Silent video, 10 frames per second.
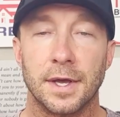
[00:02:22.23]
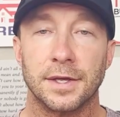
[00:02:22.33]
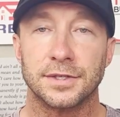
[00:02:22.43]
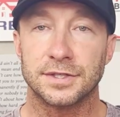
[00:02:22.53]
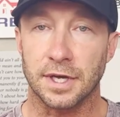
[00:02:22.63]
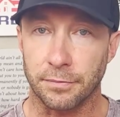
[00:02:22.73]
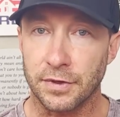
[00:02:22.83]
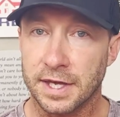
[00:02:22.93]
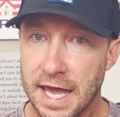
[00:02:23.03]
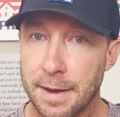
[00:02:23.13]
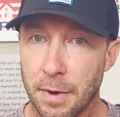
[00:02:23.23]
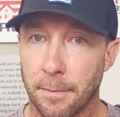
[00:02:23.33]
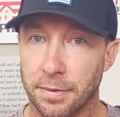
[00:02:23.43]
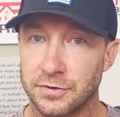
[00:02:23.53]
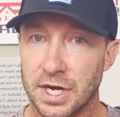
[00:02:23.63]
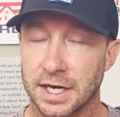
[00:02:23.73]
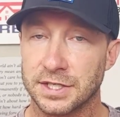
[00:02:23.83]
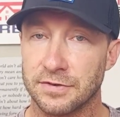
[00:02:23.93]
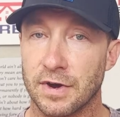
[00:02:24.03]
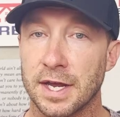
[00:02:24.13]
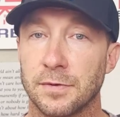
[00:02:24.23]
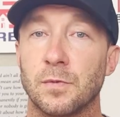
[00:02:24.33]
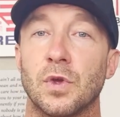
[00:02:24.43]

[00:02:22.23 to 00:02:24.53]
something came up objection, right?